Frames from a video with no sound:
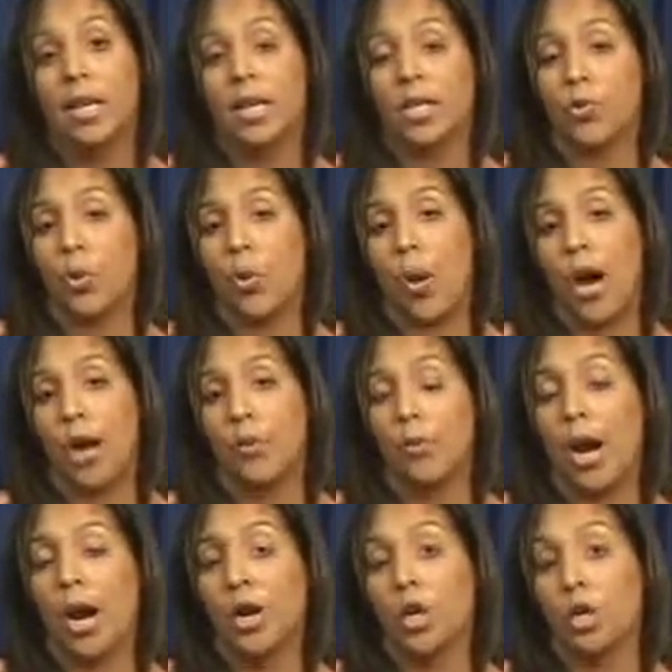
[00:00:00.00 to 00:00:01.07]
is required
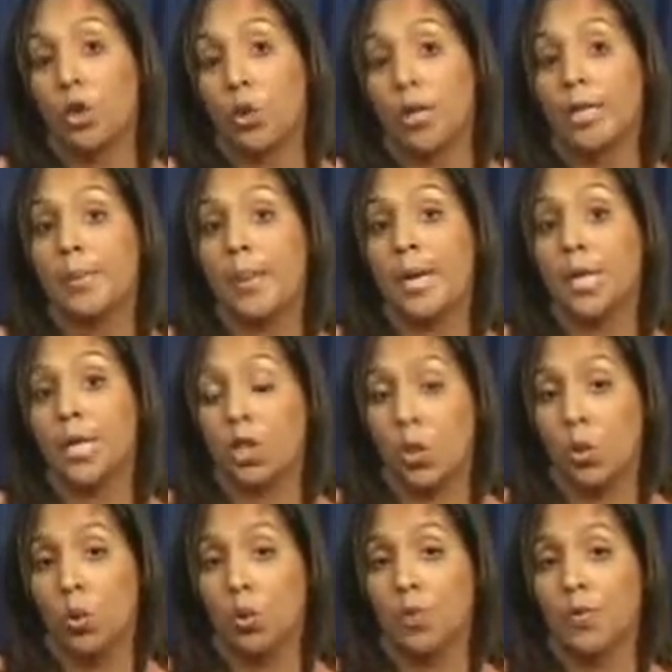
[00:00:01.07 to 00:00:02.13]
prior to toys being
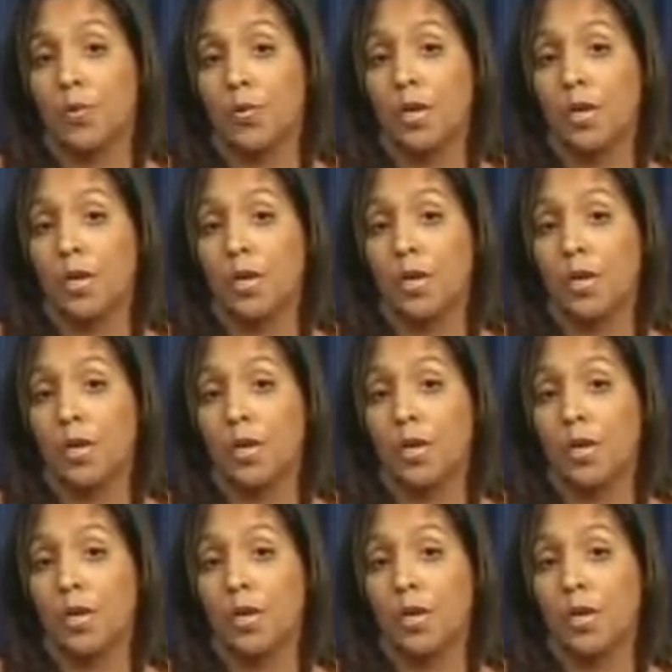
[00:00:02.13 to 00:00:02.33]
sold.